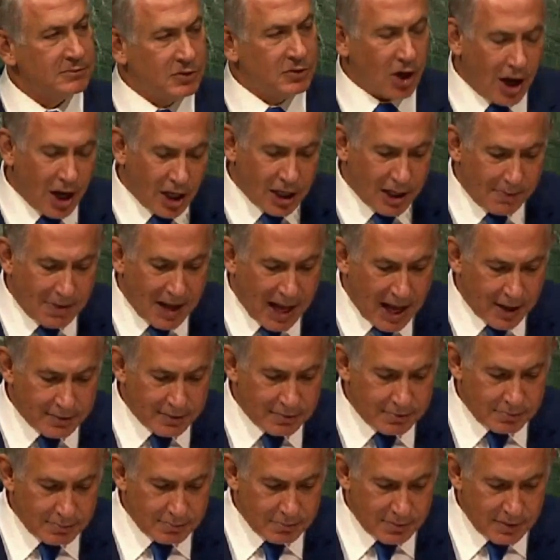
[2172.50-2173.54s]
Talk about
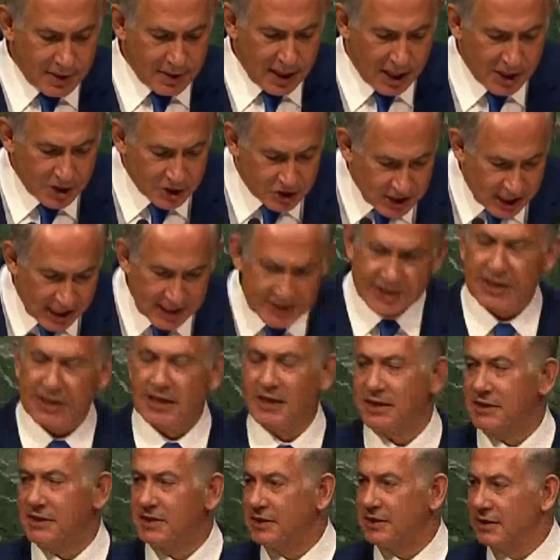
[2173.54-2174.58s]

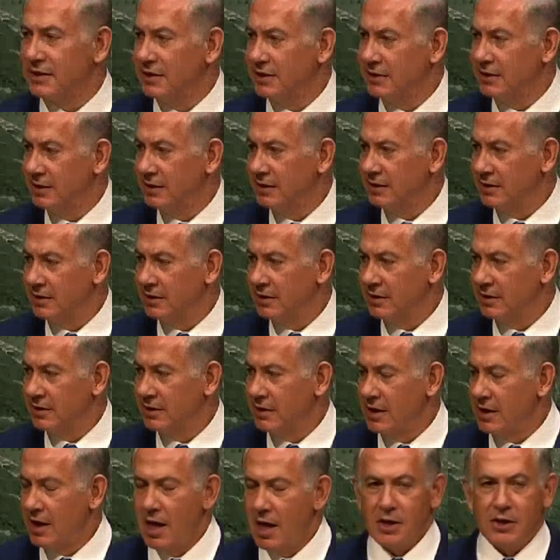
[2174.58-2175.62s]
injustice.
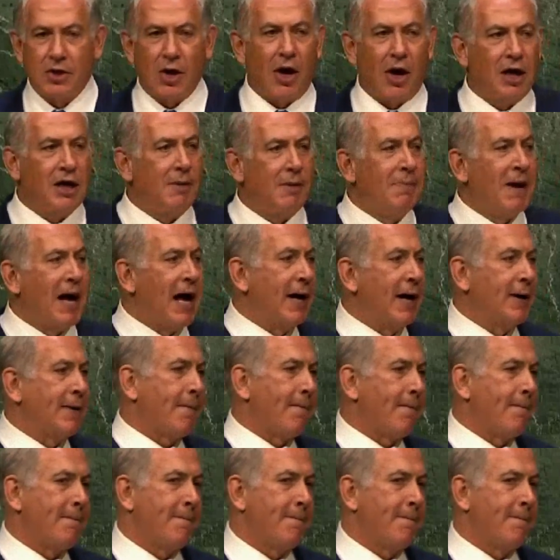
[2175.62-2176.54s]
talk about